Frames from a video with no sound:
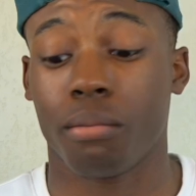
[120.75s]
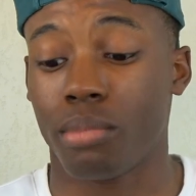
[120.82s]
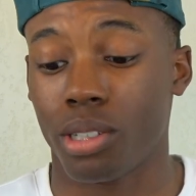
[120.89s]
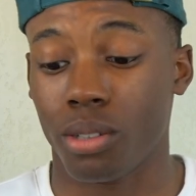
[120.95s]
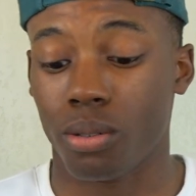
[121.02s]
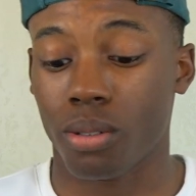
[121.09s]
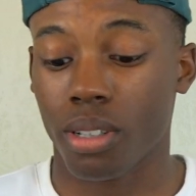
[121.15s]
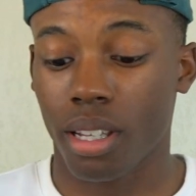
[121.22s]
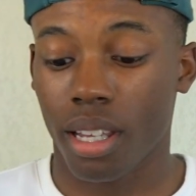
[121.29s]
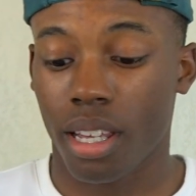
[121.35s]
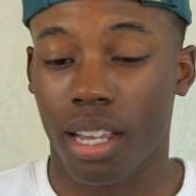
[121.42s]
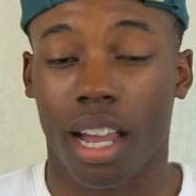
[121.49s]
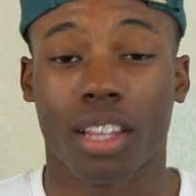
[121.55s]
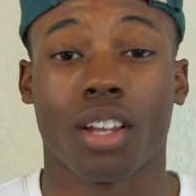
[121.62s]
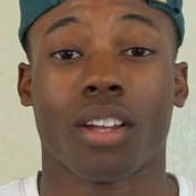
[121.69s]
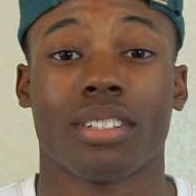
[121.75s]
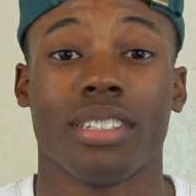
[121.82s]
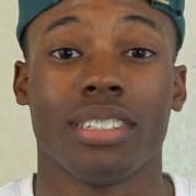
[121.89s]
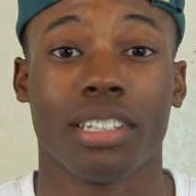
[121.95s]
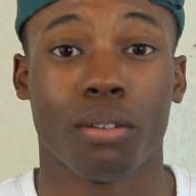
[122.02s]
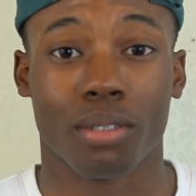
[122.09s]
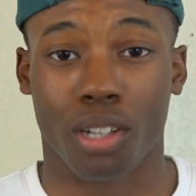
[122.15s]
them to. I thought
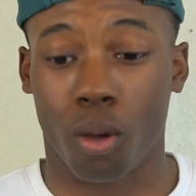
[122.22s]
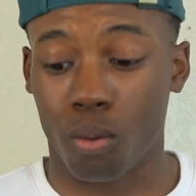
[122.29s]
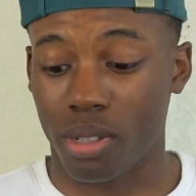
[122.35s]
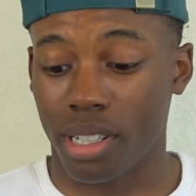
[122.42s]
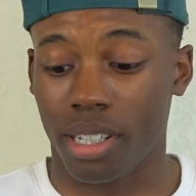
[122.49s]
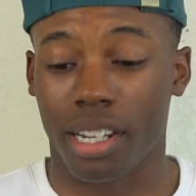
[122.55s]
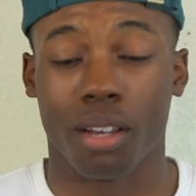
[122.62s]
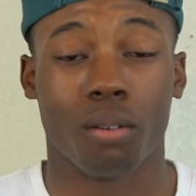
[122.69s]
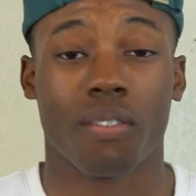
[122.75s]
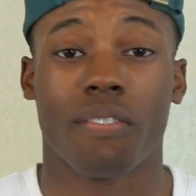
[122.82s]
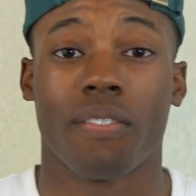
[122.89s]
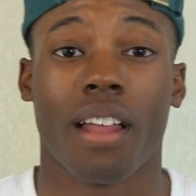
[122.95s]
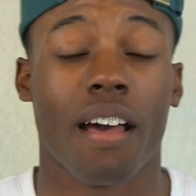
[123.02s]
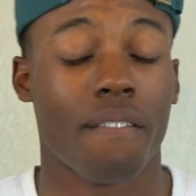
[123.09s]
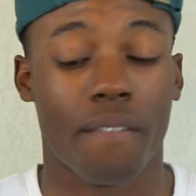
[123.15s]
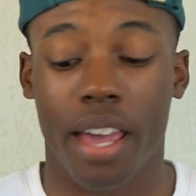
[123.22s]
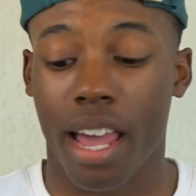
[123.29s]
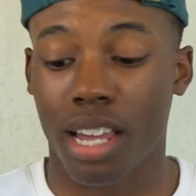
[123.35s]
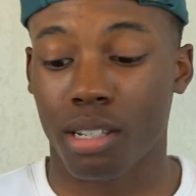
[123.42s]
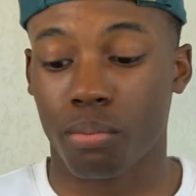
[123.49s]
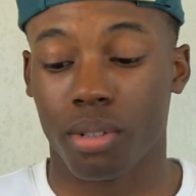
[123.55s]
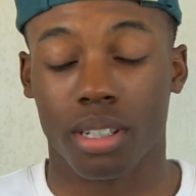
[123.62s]
since it was OG, they would fly
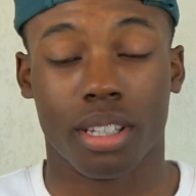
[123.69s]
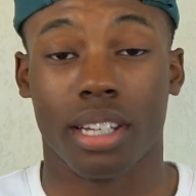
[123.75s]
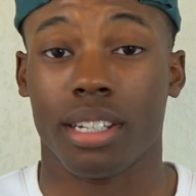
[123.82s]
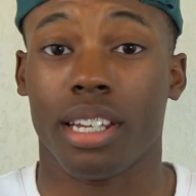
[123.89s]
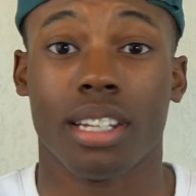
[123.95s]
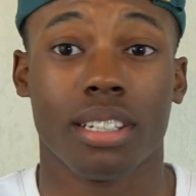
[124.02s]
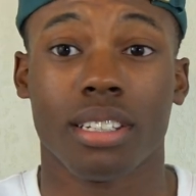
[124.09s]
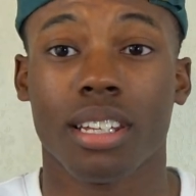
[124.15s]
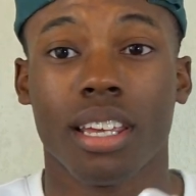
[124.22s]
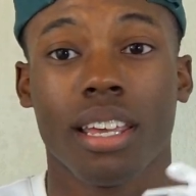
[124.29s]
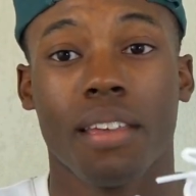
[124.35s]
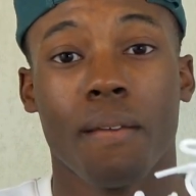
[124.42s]
fast, but they didn't.